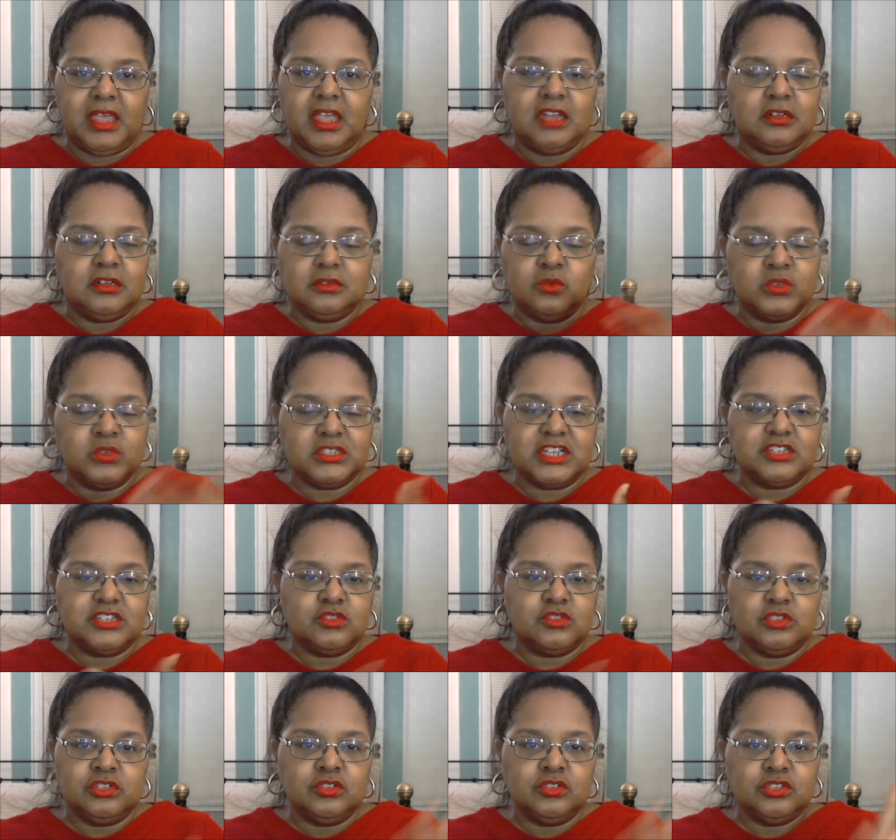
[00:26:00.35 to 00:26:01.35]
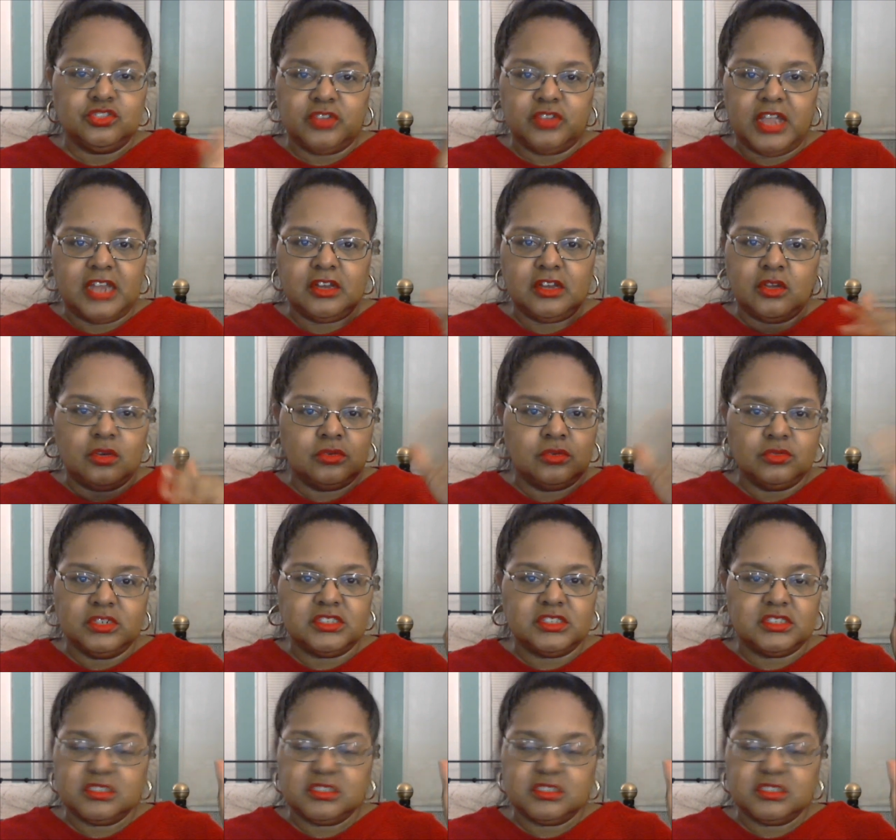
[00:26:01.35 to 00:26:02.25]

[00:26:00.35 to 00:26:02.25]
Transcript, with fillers: and once I do the laundry, I know it's,